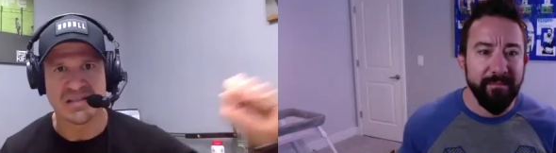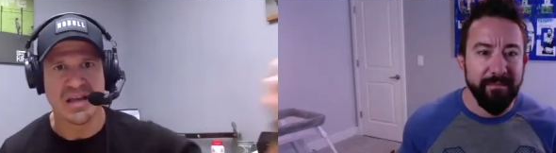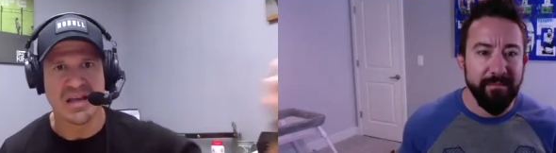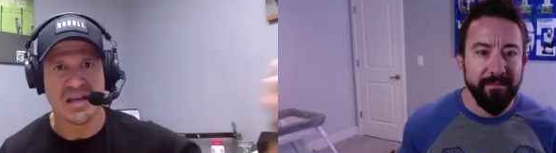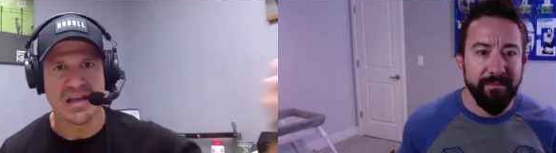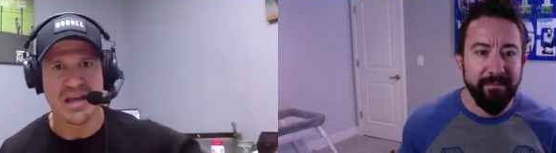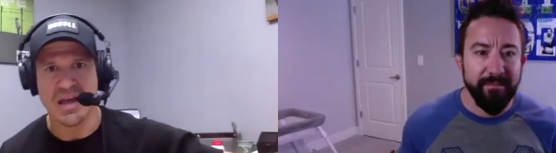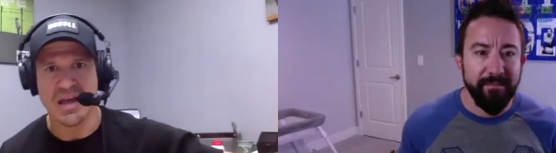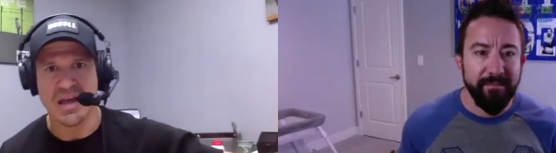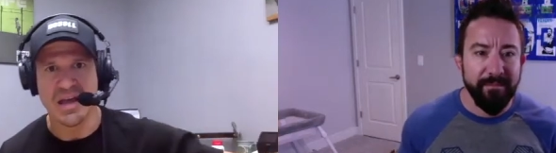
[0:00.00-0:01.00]
Speaker 1: and
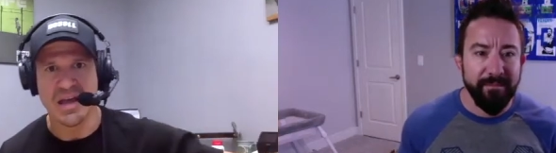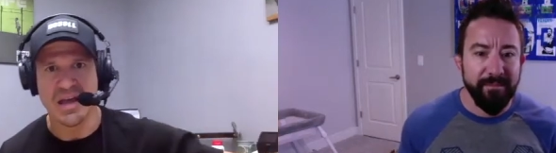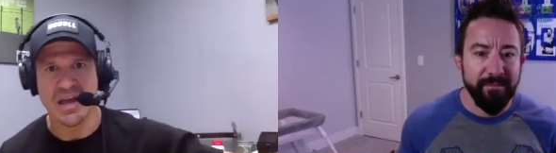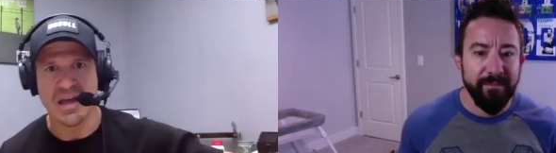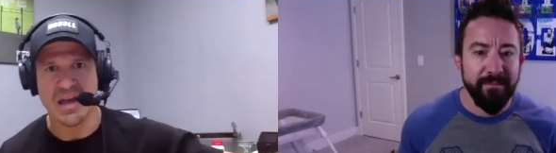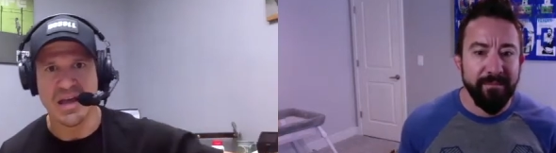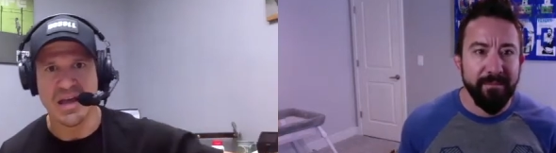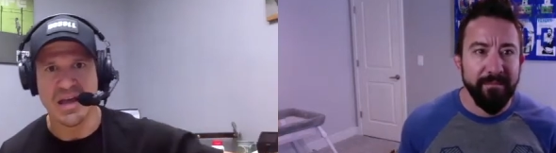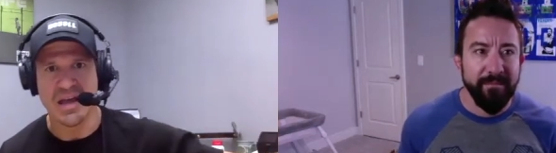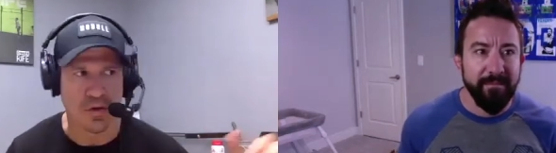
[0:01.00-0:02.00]
stuff is,
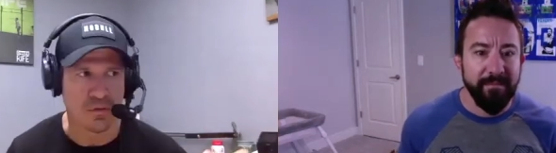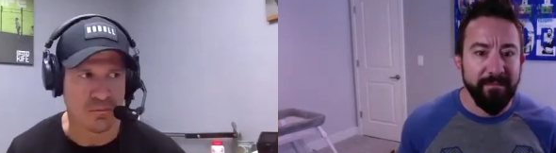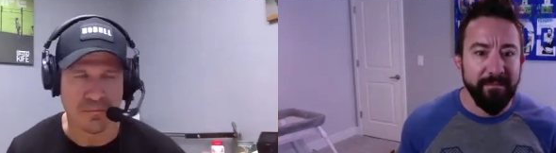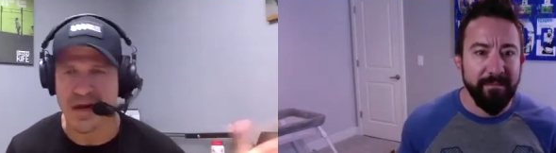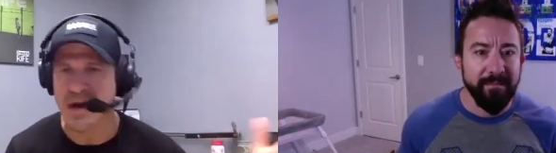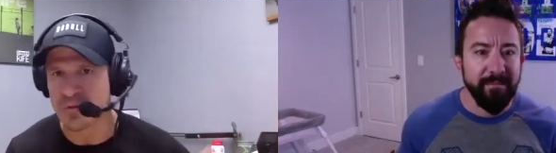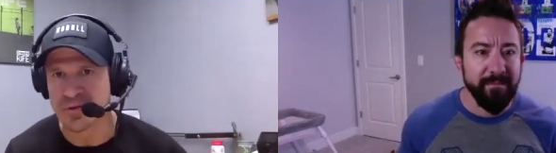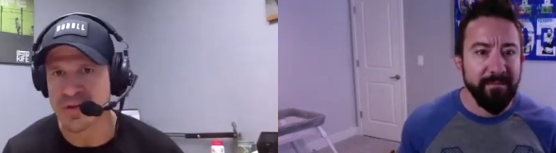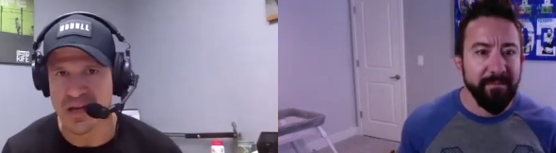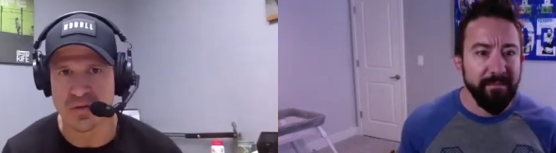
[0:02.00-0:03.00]
you know, not really
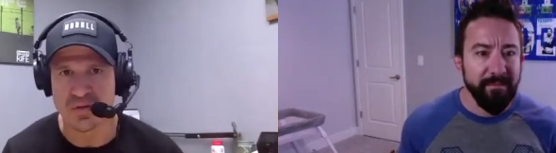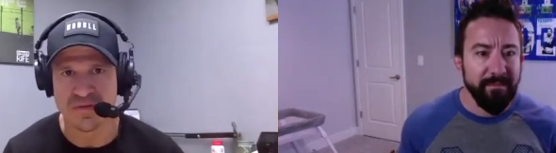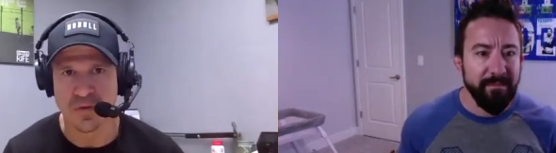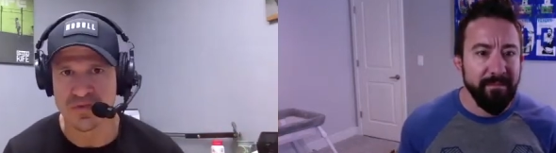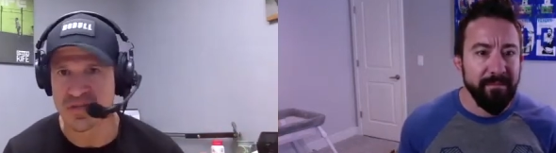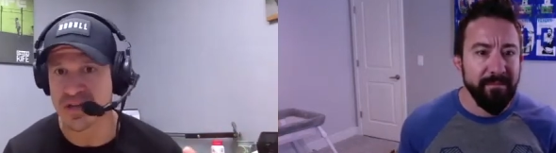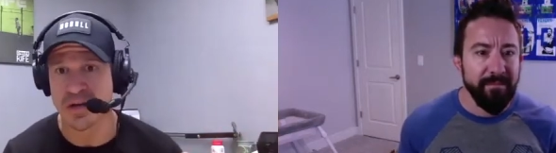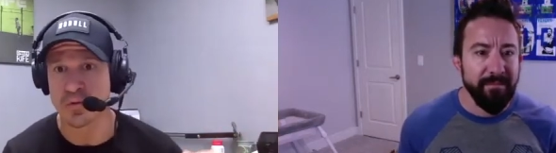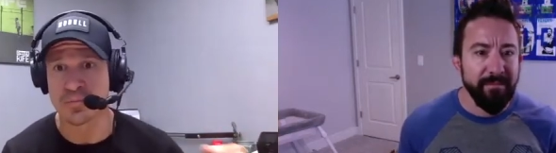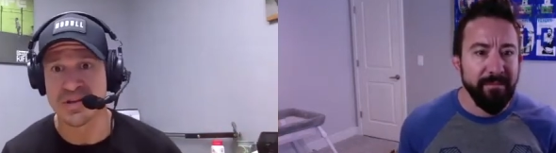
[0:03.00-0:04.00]
that useful. Just like
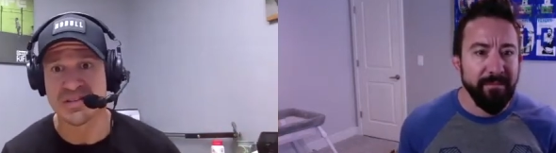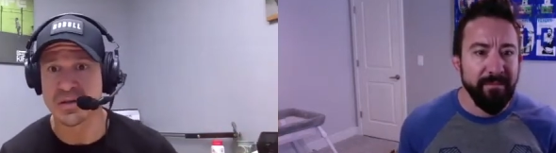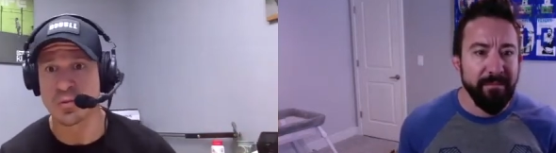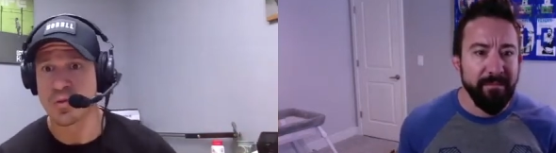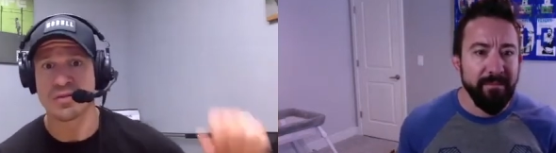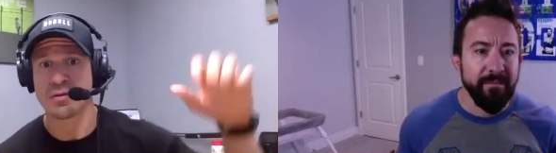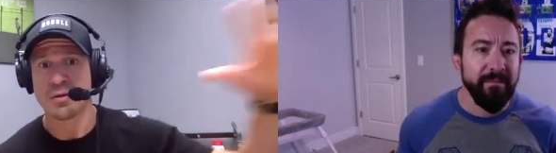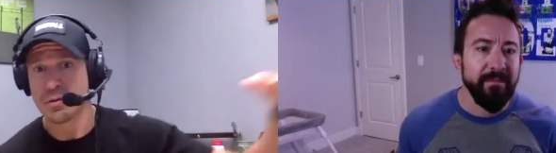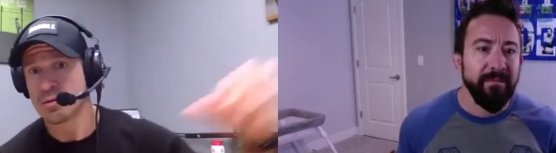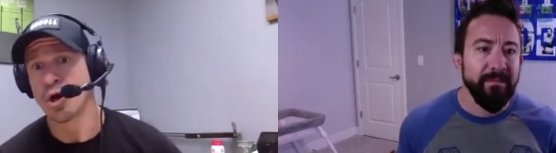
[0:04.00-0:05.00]
replace it with
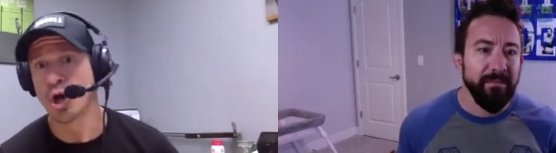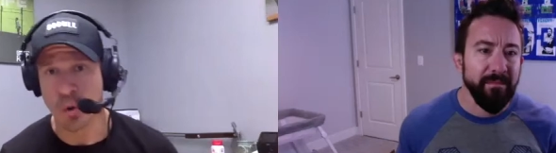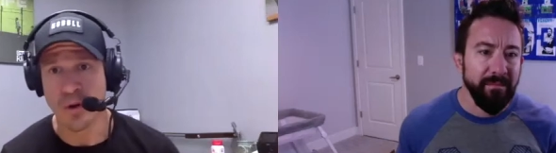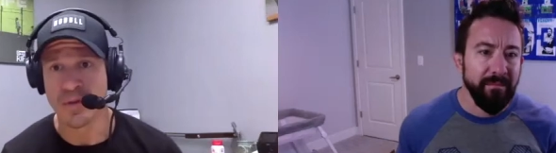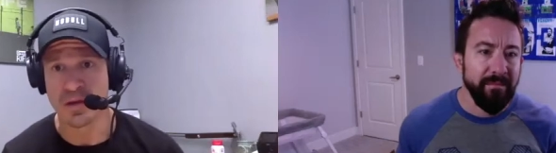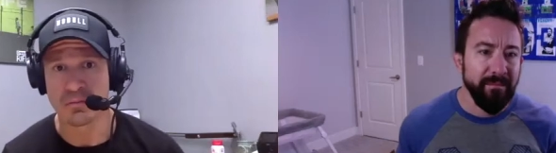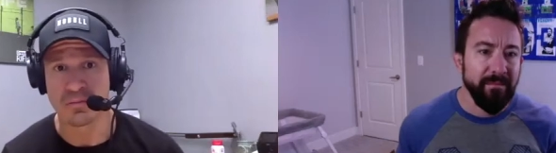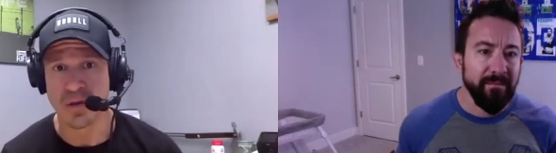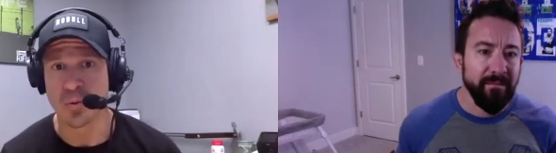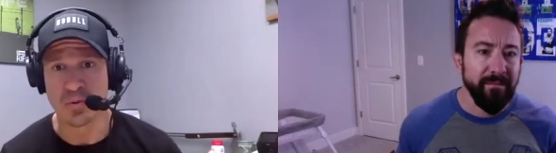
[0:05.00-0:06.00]
equipment
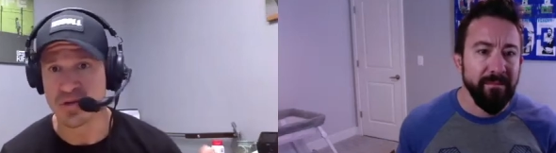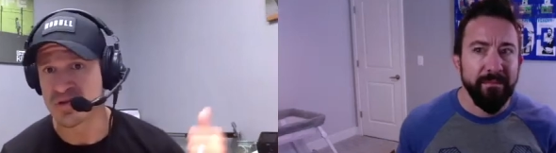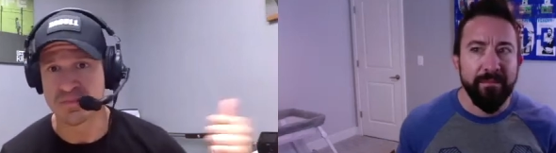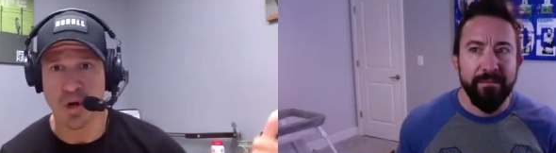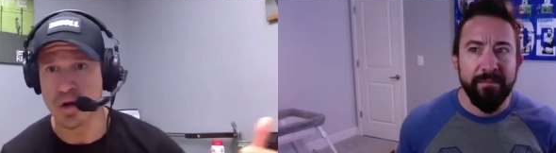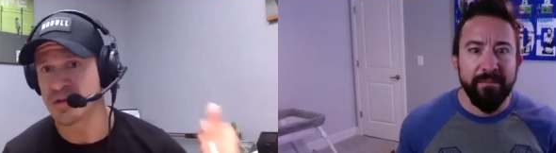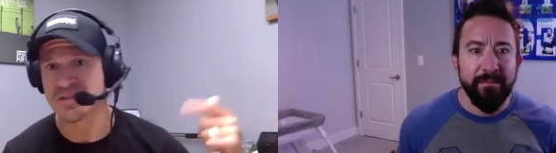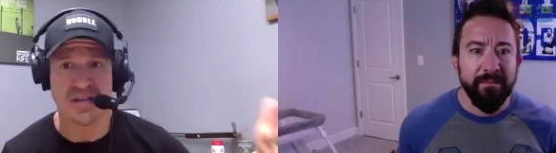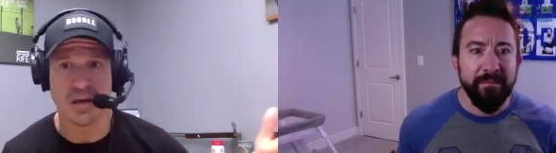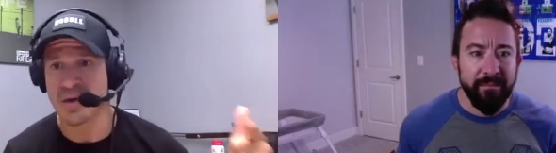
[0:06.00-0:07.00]
that we would use, barbells,
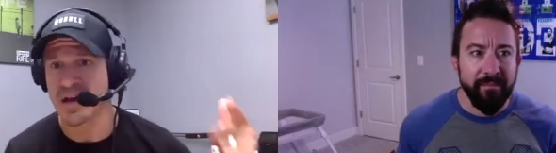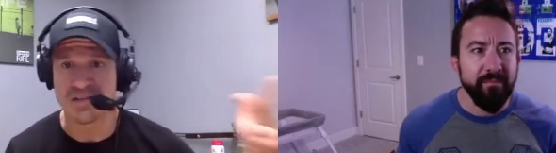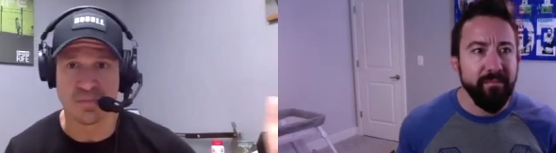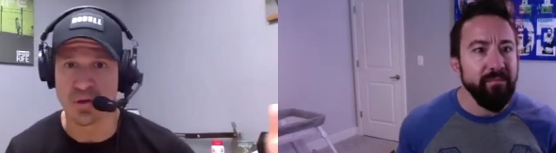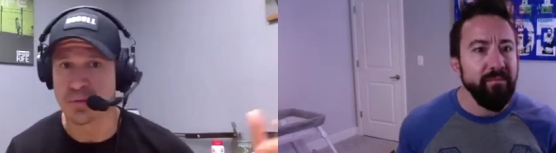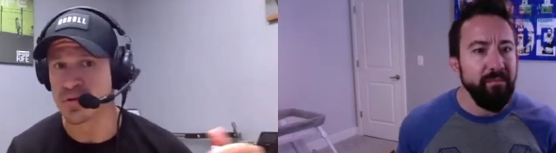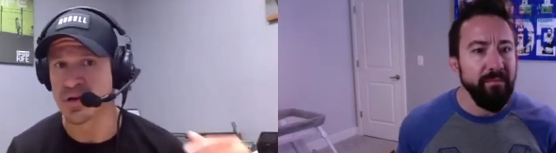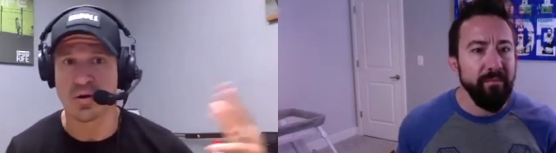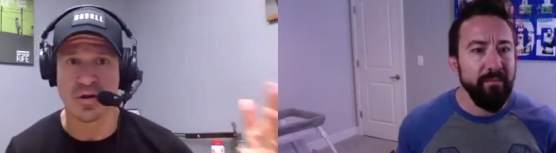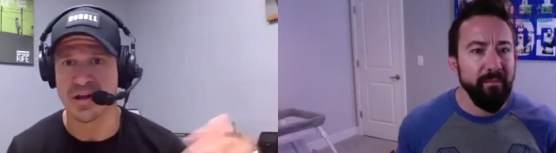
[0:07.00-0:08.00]
sandbags, pull-up rig,
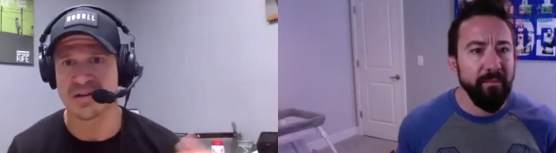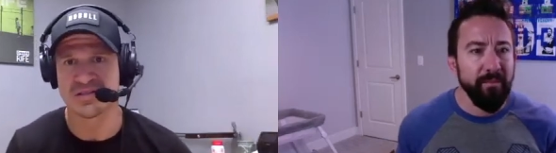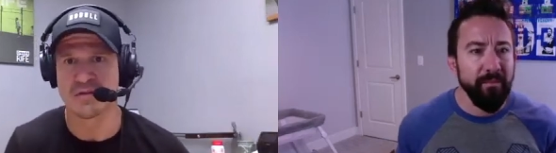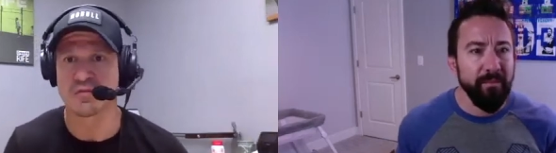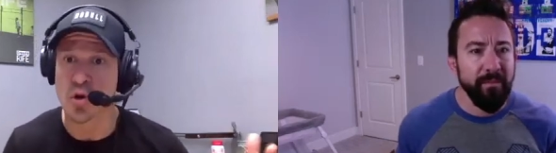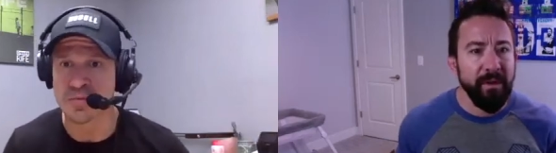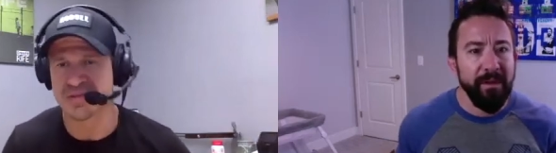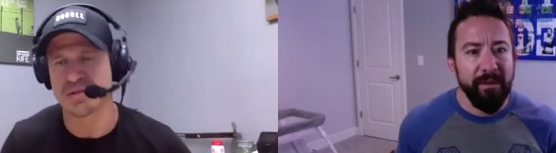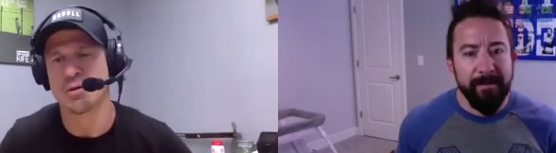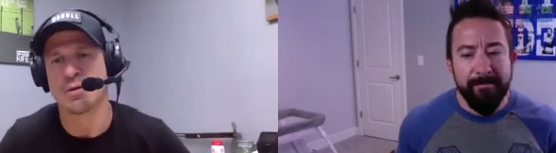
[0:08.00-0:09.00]
all that kind of stuff, ropes.
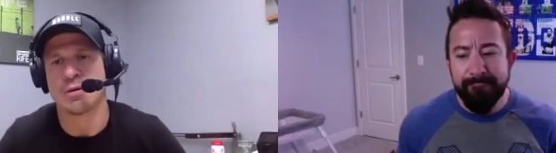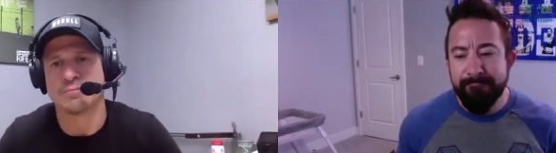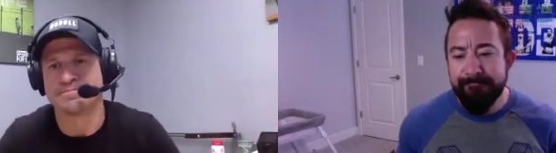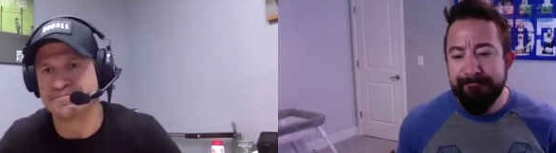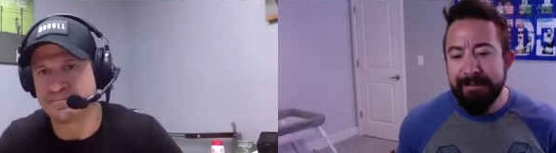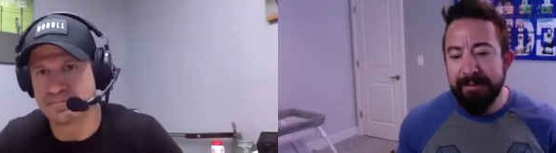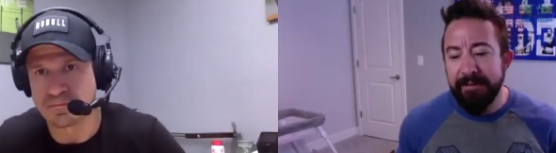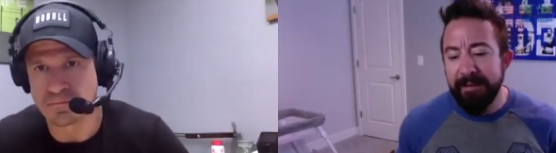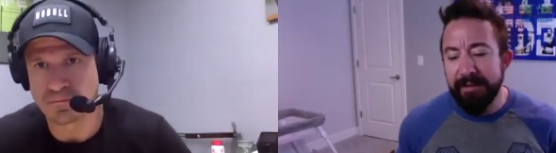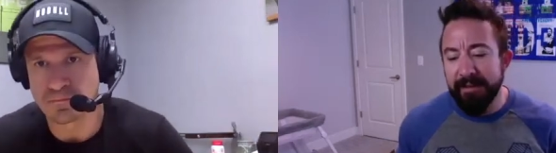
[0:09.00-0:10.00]

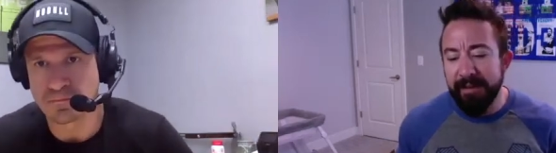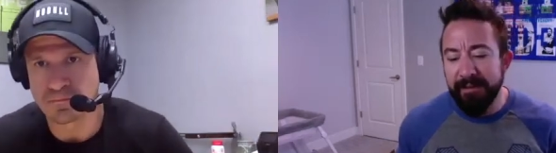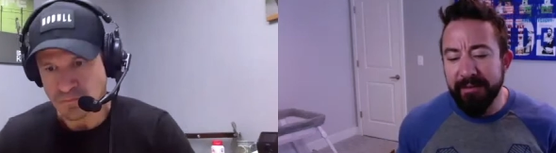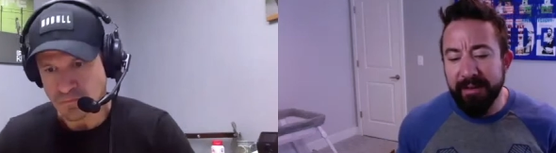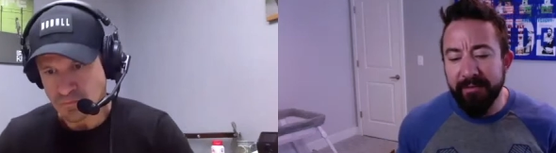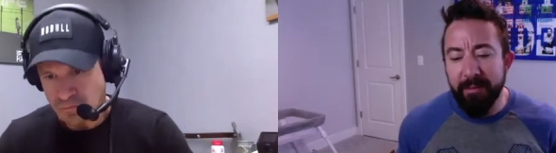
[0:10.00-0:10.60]
Speaker 2: Yeah, it kind of like